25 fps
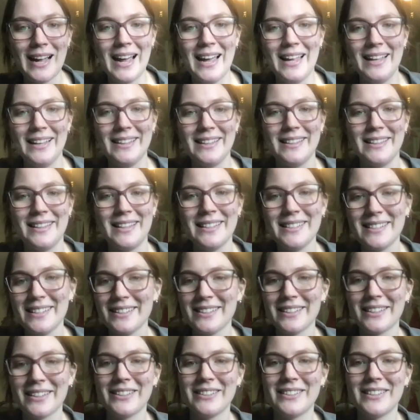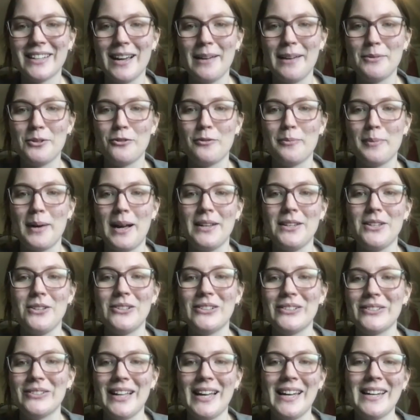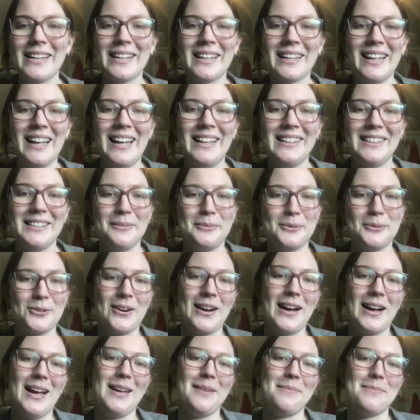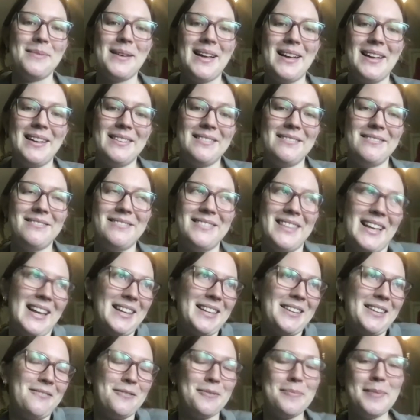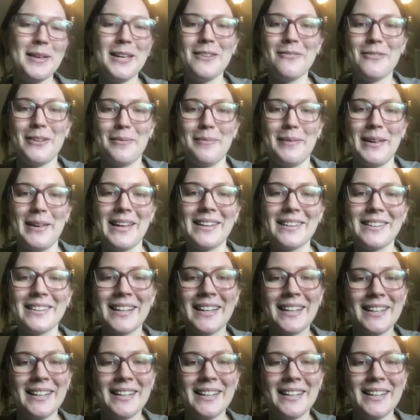and this is a good time to remind you to like and subscribe, and thank you for being with me.